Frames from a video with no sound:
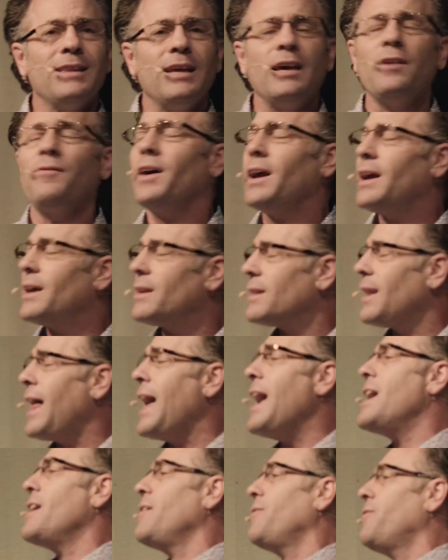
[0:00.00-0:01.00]
live a
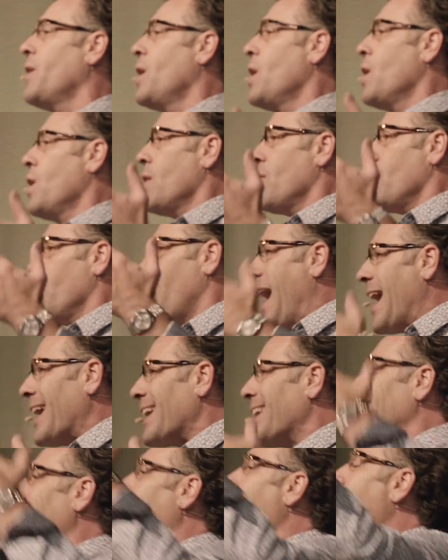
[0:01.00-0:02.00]
life
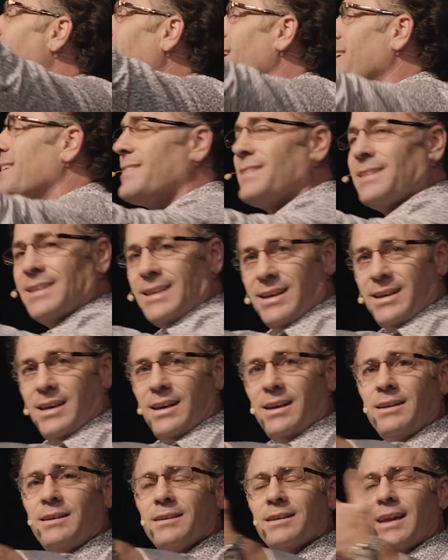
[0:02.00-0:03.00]
that God is
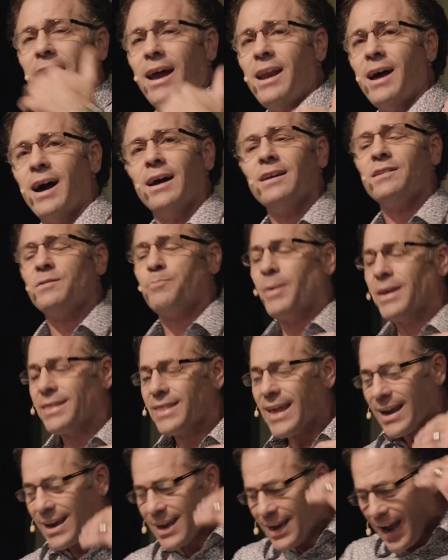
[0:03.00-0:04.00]
leading, not us,
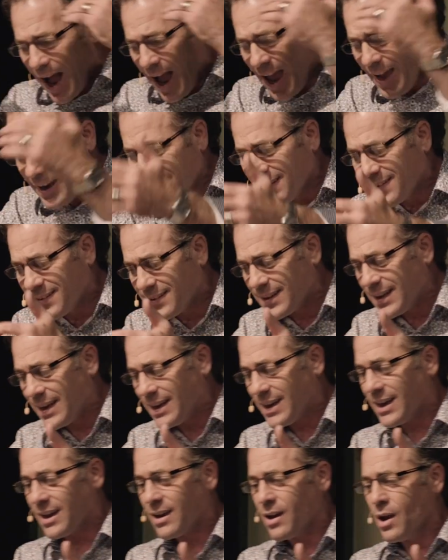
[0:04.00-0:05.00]
but that God is
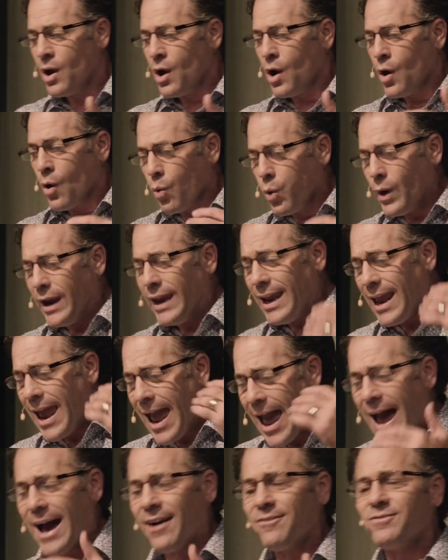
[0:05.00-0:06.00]
leading, we
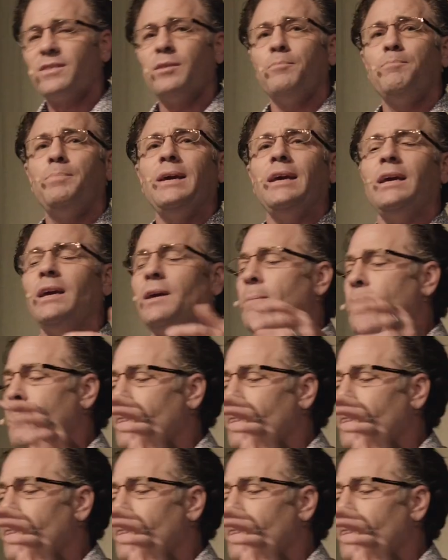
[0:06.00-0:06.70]
have to be